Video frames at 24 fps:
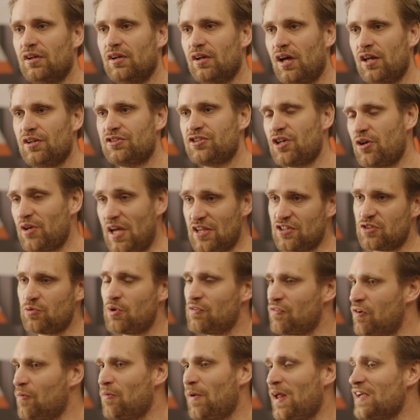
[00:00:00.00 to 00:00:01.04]
And so so we've
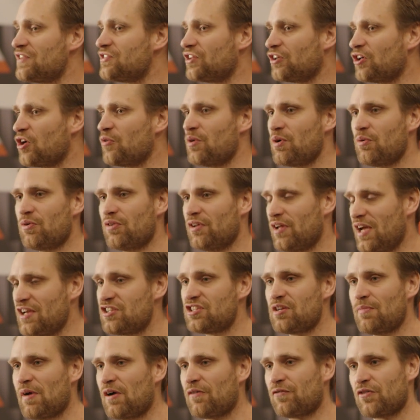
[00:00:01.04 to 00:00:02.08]
replaced the GUI with an
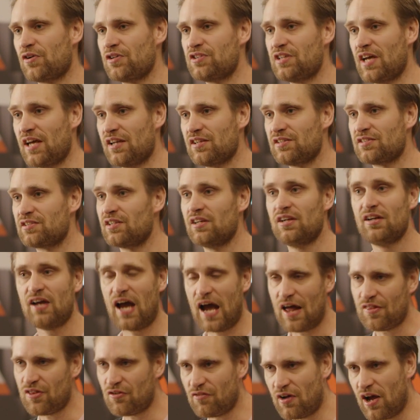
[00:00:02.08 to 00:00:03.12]
HTML front end,
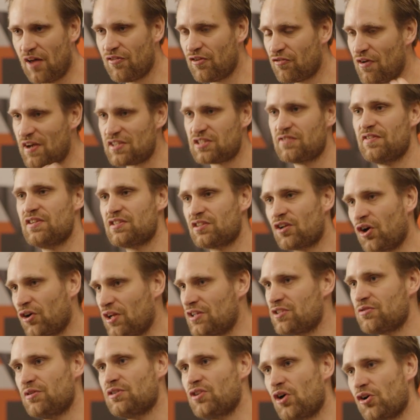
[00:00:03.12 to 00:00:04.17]
and the rest of it's gone
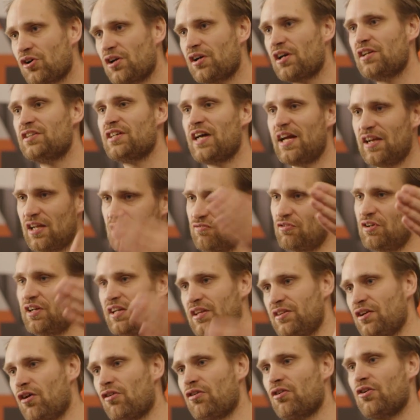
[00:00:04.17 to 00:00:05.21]
into a Docker container running
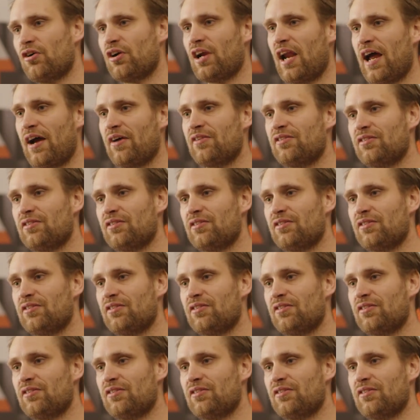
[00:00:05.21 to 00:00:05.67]
in the Oracle Cloud.